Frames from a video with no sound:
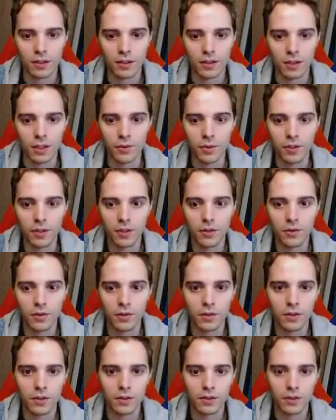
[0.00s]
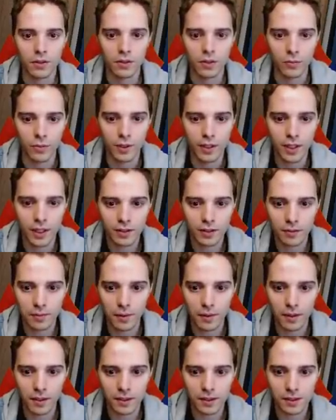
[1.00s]
There we go. We get the
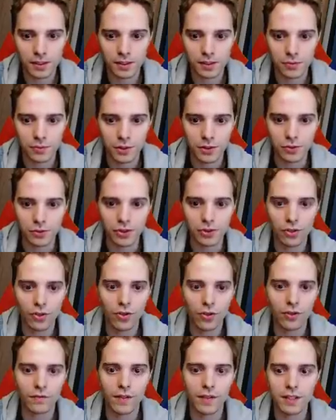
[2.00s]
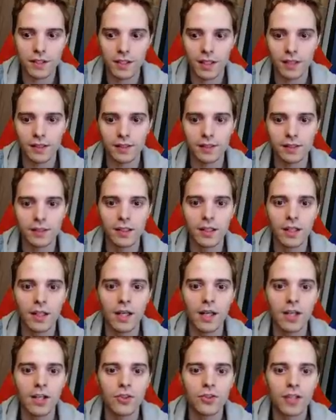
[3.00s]
boss, we use Urn of Vitality
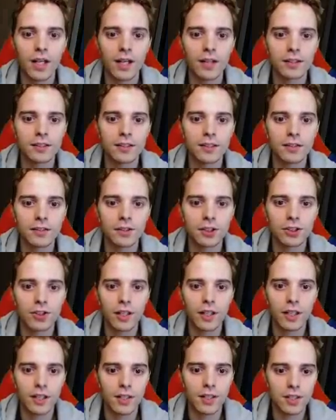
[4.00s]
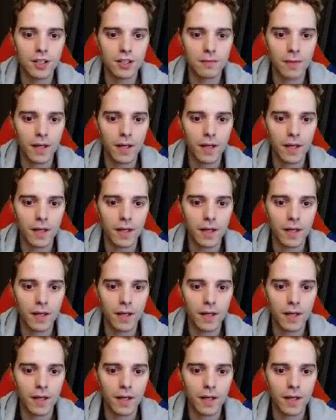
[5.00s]
to get our single strike energies